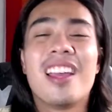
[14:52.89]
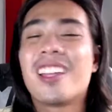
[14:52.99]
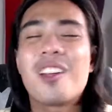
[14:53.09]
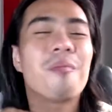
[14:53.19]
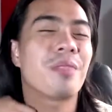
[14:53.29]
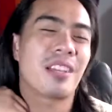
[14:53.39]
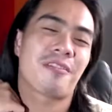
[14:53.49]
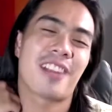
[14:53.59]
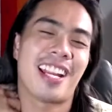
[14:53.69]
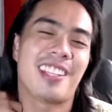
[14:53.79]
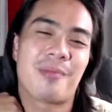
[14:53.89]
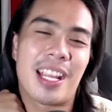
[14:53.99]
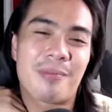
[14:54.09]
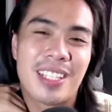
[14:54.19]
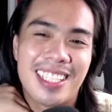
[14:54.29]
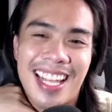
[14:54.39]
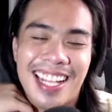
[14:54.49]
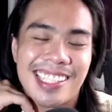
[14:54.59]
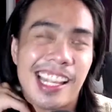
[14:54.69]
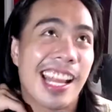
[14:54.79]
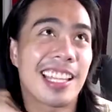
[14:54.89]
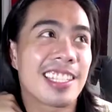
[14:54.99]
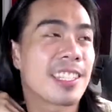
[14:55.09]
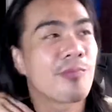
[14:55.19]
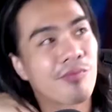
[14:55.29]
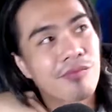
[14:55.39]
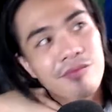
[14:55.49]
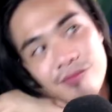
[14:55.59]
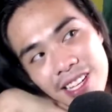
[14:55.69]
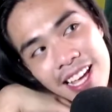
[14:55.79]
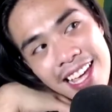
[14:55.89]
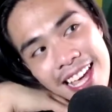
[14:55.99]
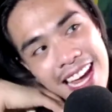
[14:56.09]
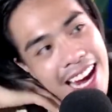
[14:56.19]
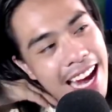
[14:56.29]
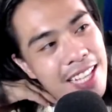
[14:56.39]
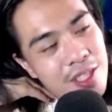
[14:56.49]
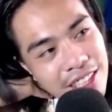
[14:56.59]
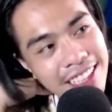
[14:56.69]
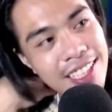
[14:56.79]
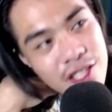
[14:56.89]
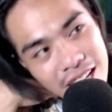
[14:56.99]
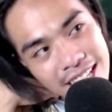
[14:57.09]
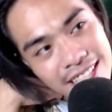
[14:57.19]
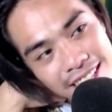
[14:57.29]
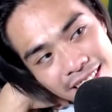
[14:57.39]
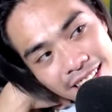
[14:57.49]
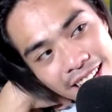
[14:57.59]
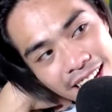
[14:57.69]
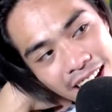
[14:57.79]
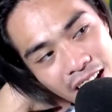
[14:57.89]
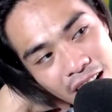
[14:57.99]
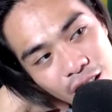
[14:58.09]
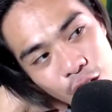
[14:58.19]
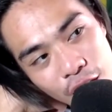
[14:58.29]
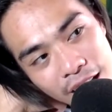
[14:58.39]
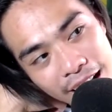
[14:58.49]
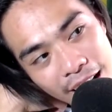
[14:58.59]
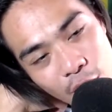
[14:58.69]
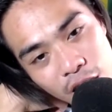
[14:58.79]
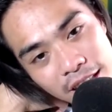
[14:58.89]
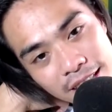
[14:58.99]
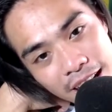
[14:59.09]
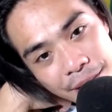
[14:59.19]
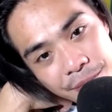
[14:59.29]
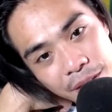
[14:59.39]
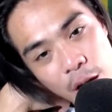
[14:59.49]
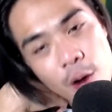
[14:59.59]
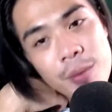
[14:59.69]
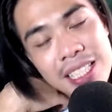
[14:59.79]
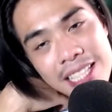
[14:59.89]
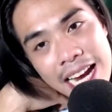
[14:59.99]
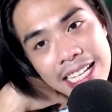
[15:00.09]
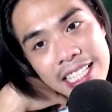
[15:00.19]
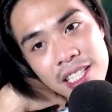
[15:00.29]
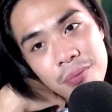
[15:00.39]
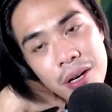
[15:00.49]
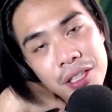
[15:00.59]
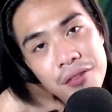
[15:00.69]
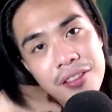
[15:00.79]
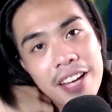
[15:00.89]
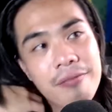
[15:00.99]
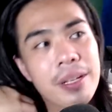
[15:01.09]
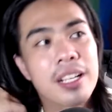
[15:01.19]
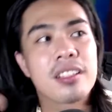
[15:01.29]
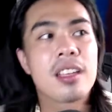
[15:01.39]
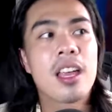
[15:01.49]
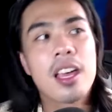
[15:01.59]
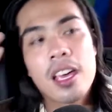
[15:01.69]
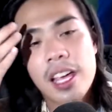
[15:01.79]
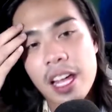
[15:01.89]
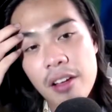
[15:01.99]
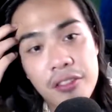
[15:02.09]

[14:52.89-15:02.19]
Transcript: don't be afraid to make mistakes. It's really just learning all the time. You know, mistakes is a part of life because if